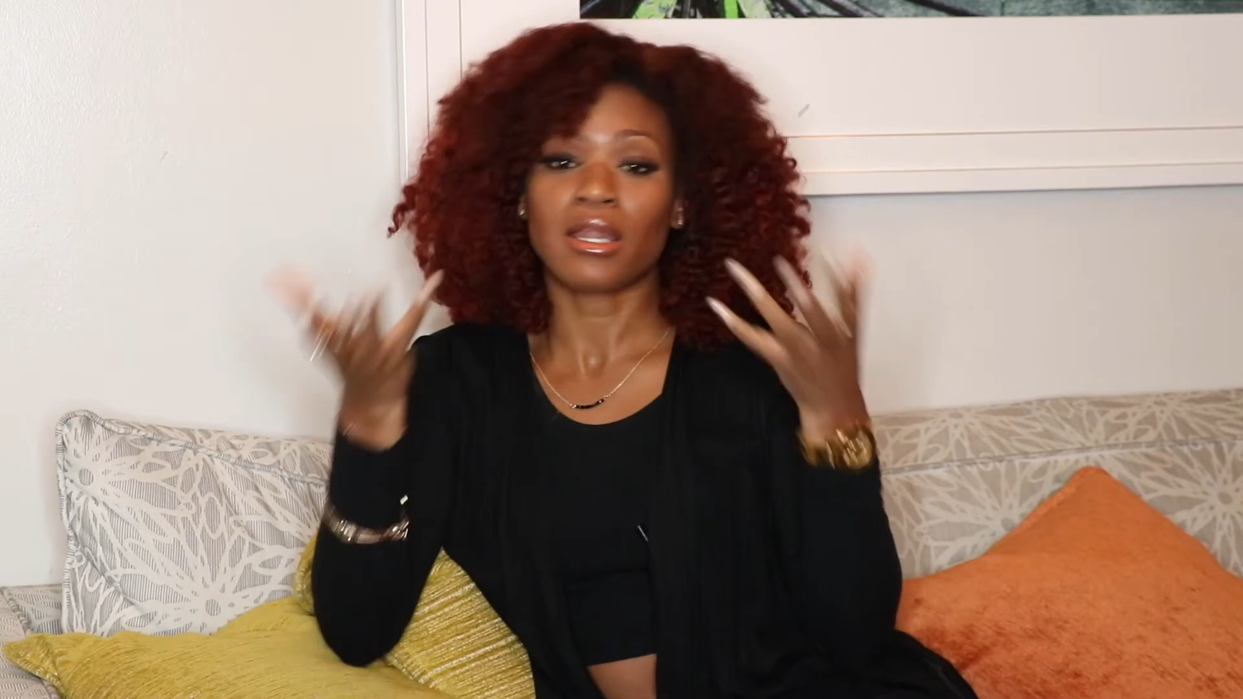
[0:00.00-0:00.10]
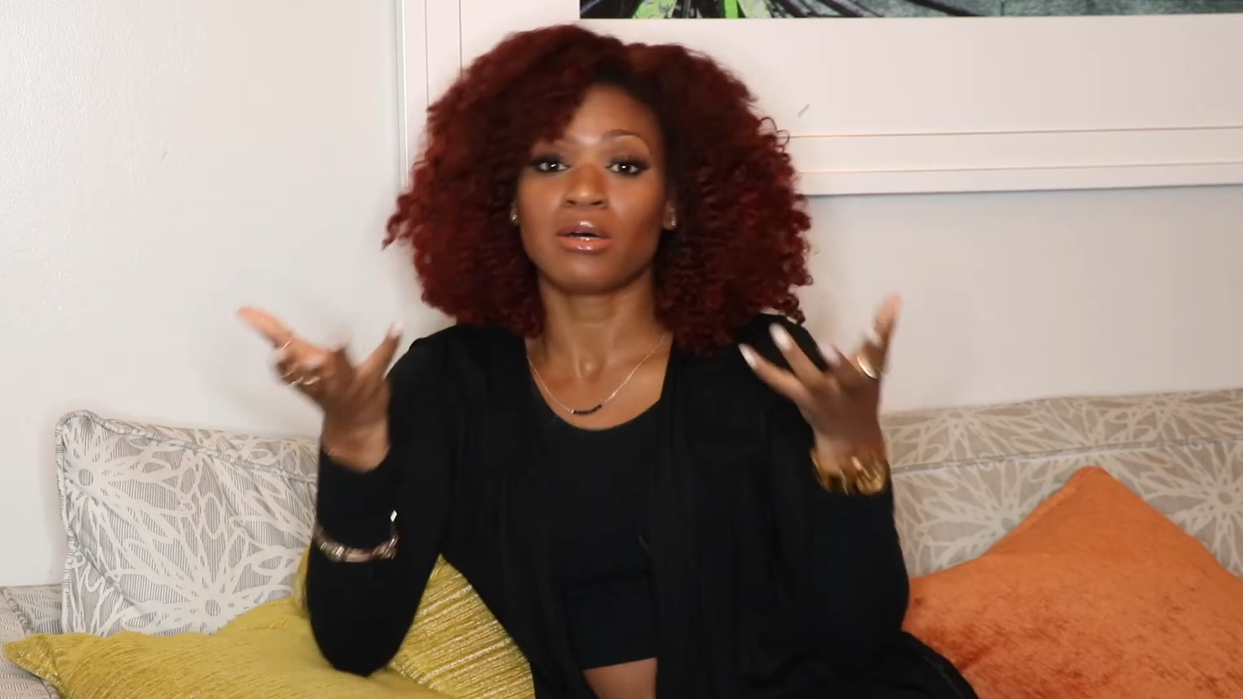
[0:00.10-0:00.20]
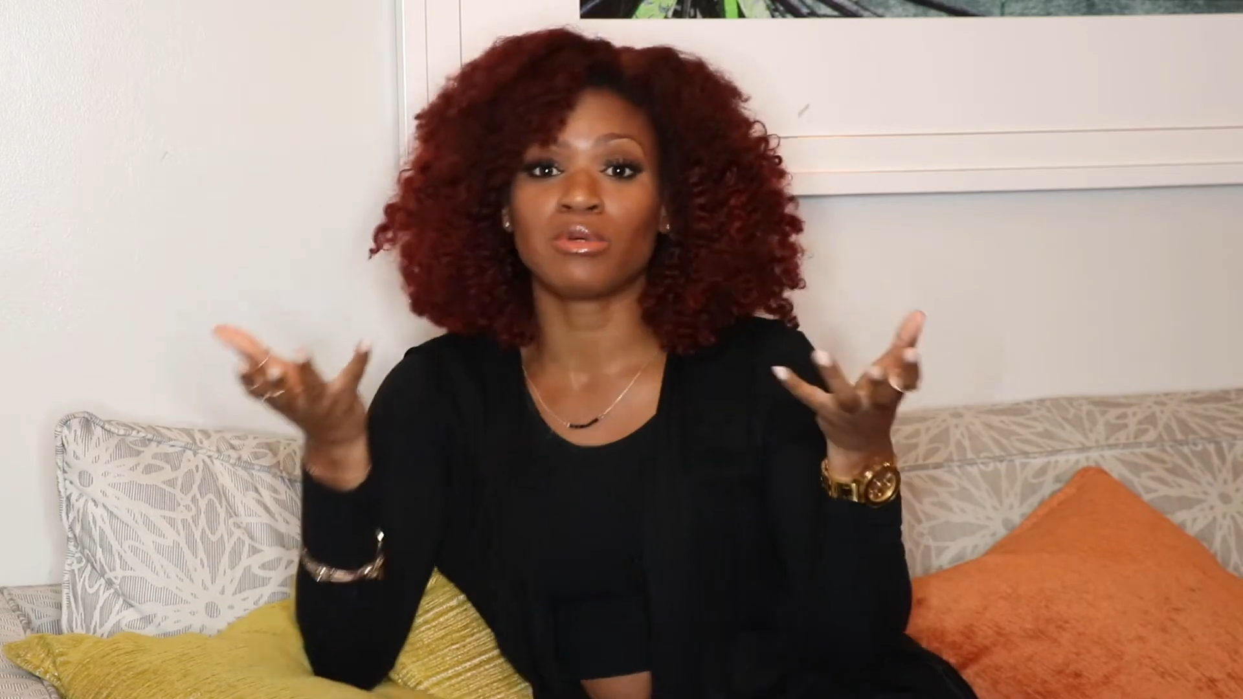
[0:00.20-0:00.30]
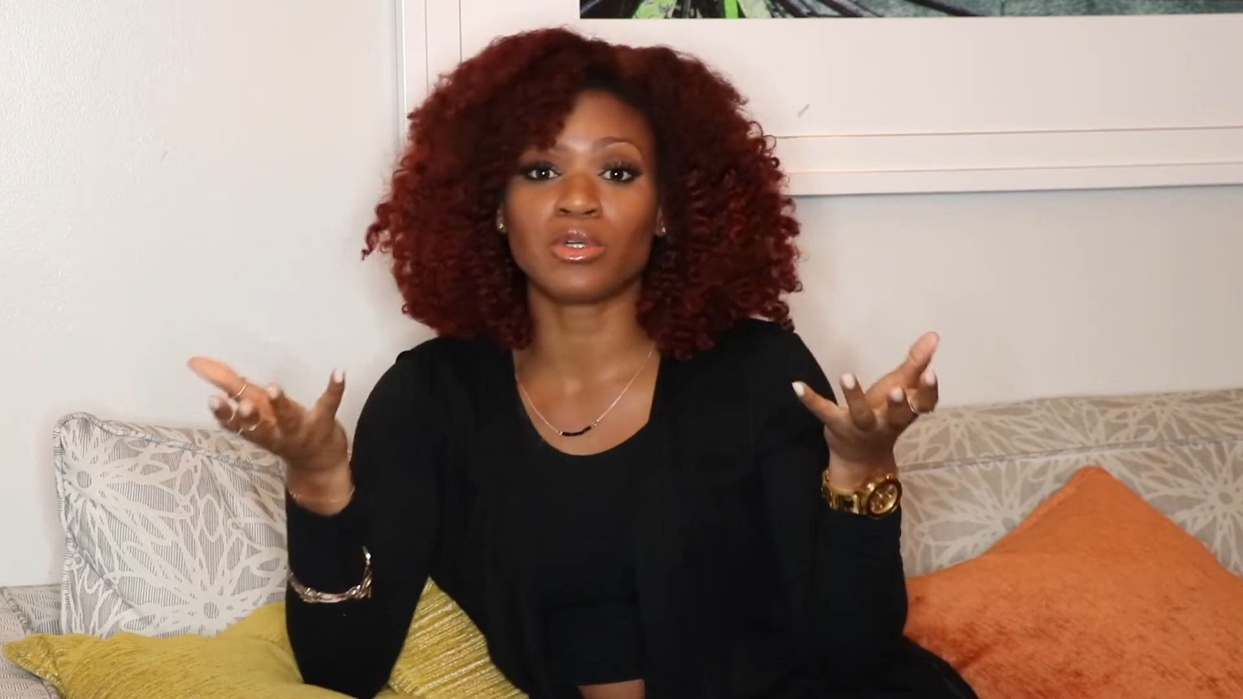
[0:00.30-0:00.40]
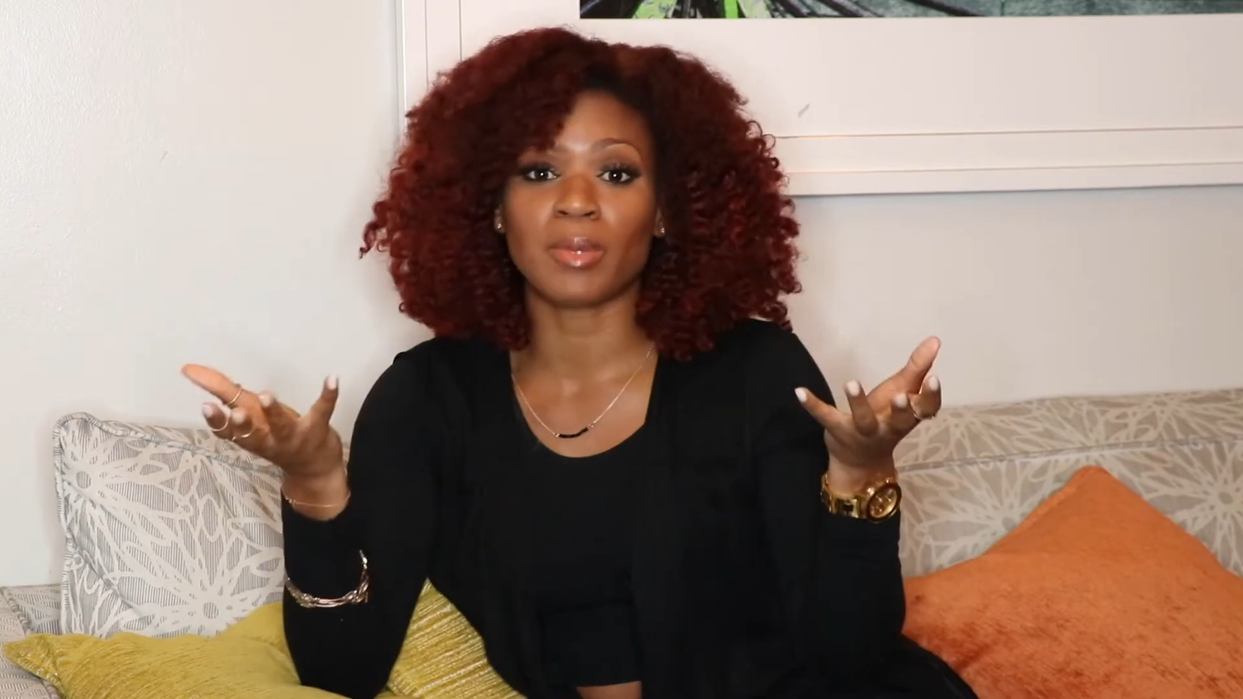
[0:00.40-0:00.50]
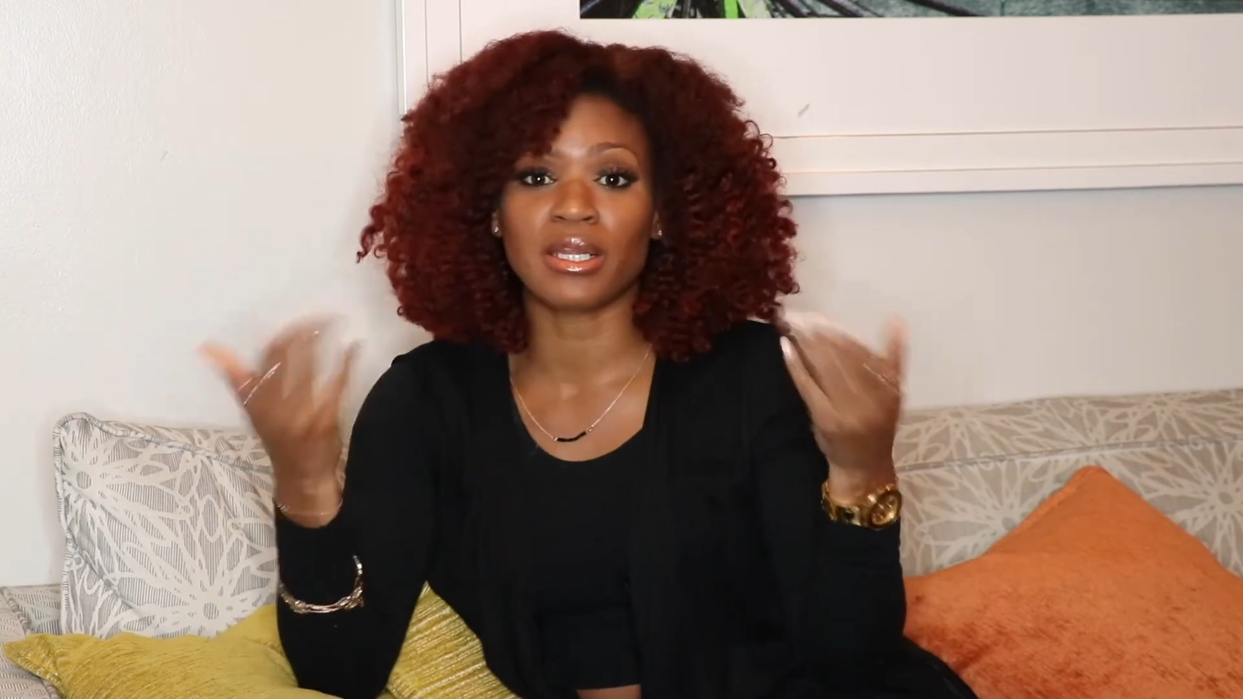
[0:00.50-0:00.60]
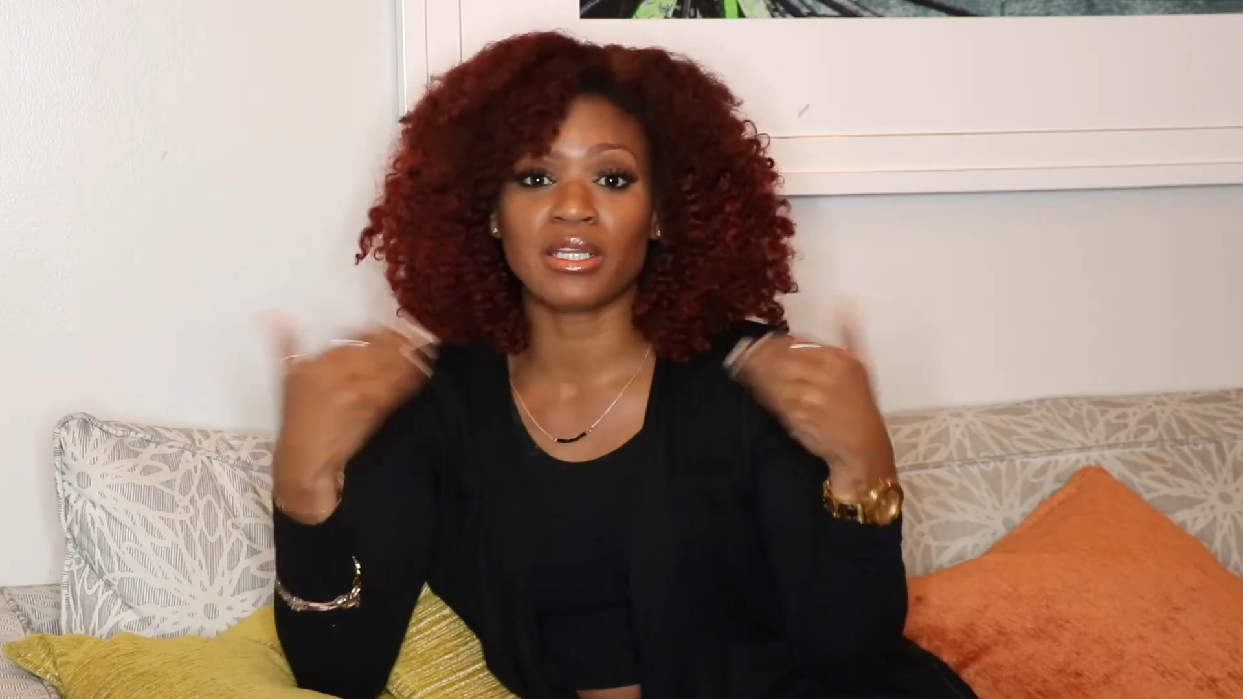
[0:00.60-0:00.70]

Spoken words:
don't want nobody